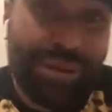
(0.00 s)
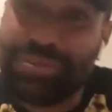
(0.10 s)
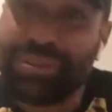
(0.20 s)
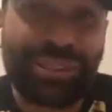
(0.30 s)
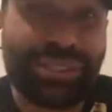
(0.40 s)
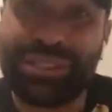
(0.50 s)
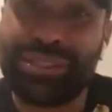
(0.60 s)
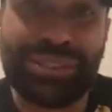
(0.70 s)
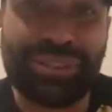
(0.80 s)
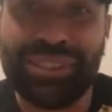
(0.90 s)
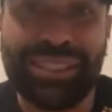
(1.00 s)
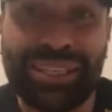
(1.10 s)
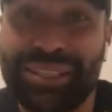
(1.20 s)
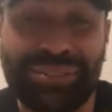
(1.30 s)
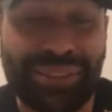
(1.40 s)
people are just used to be
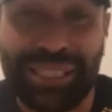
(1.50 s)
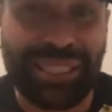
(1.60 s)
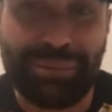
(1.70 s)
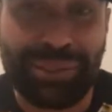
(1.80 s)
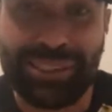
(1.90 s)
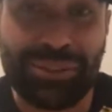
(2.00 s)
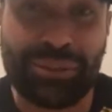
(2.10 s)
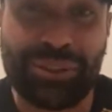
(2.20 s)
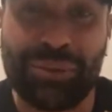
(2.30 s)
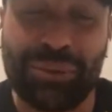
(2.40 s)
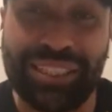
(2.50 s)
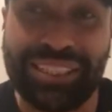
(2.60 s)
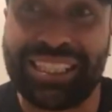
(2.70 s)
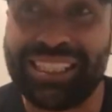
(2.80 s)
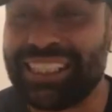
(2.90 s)
like fucking up all
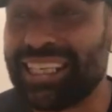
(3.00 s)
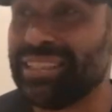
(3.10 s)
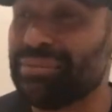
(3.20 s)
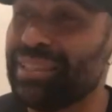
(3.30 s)
these cliches.